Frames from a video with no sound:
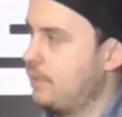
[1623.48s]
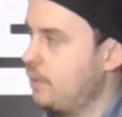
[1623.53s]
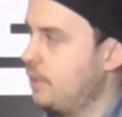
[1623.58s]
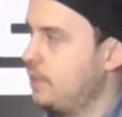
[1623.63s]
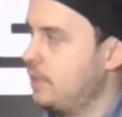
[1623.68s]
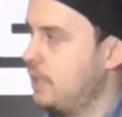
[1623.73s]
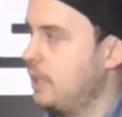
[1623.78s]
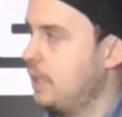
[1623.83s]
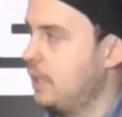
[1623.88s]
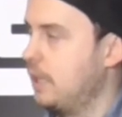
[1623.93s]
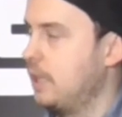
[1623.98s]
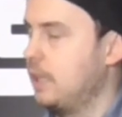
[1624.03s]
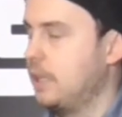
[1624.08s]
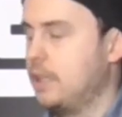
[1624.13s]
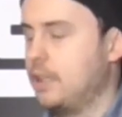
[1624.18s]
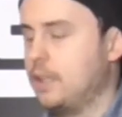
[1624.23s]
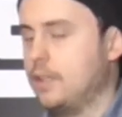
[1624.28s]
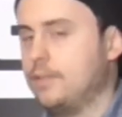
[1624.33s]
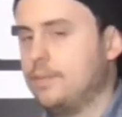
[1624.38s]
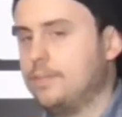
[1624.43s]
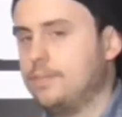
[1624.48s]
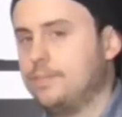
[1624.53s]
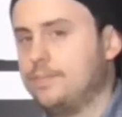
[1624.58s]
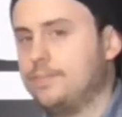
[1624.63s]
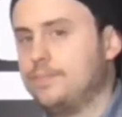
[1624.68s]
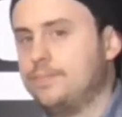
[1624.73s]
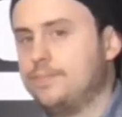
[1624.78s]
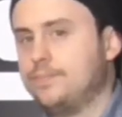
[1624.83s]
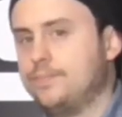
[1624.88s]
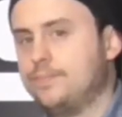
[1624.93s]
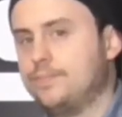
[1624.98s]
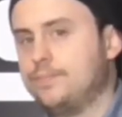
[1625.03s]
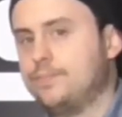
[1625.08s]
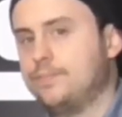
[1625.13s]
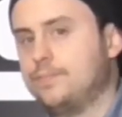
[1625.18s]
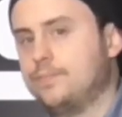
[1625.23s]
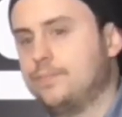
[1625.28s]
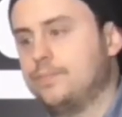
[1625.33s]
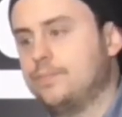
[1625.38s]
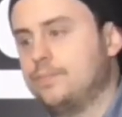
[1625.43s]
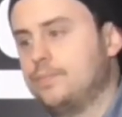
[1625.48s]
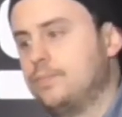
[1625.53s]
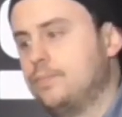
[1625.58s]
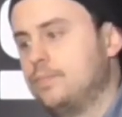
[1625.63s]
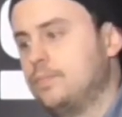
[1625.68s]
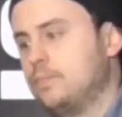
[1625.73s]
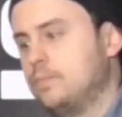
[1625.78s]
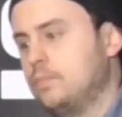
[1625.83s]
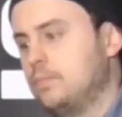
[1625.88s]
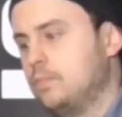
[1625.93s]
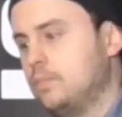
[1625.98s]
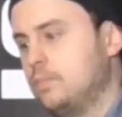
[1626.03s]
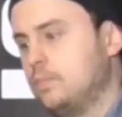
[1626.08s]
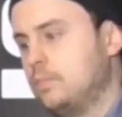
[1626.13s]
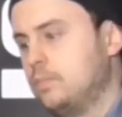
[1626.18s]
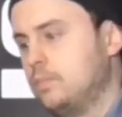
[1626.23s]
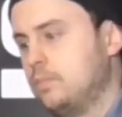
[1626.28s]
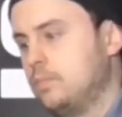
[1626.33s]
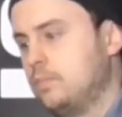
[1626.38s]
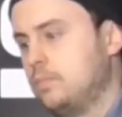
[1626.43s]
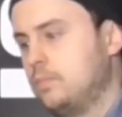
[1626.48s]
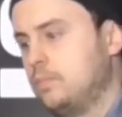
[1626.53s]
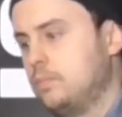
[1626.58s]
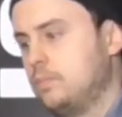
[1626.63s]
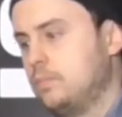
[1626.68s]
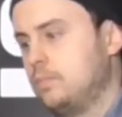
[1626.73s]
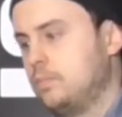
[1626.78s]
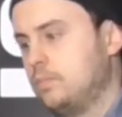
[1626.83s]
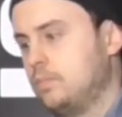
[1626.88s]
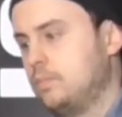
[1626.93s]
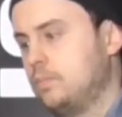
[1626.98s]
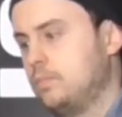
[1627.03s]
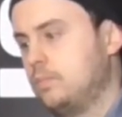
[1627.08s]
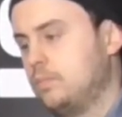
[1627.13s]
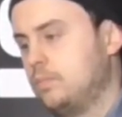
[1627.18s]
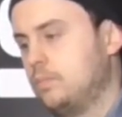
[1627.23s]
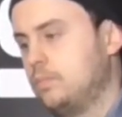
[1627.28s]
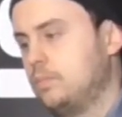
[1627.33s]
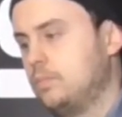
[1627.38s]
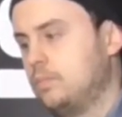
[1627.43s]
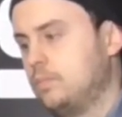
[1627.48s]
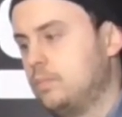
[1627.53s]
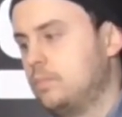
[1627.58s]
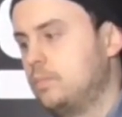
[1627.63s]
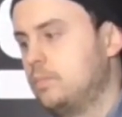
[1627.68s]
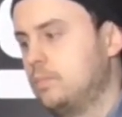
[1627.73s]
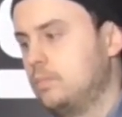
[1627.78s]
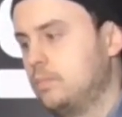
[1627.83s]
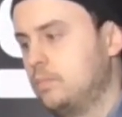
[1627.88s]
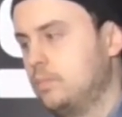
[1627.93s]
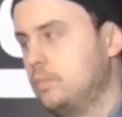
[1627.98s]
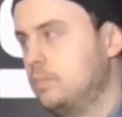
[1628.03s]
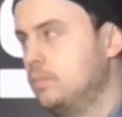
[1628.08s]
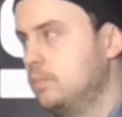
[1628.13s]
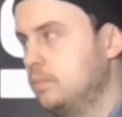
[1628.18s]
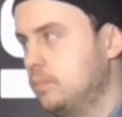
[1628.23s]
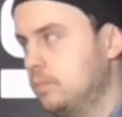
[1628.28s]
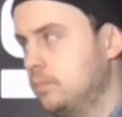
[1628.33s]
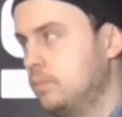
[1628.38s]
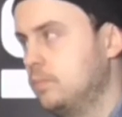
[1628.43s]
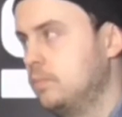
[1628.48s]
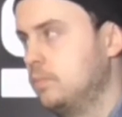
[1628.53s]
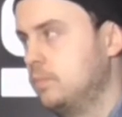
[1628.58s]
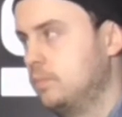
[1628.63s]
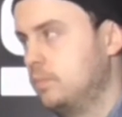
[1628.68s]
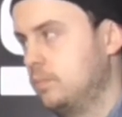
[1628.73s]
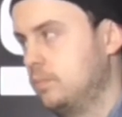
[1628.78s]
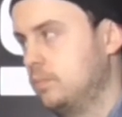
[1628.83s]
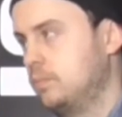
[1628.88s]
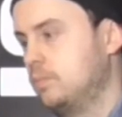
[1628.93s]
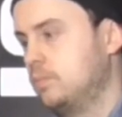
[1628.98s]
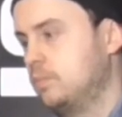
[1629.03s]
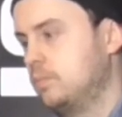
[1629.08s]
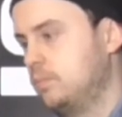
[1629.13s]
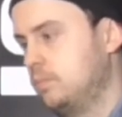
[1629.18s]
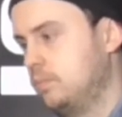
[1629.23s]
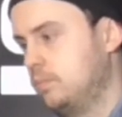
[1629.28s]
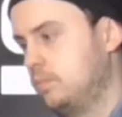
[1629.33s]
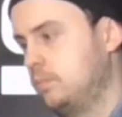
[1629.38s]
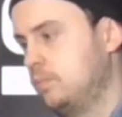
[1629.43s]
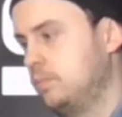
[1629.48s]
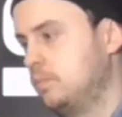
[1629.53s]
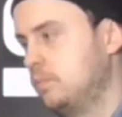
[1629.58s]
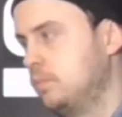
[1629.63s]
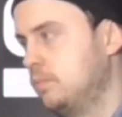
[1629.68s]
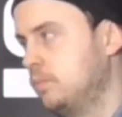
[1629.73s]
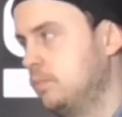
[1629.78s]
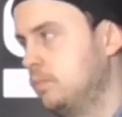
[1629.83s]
The person shown says nothing.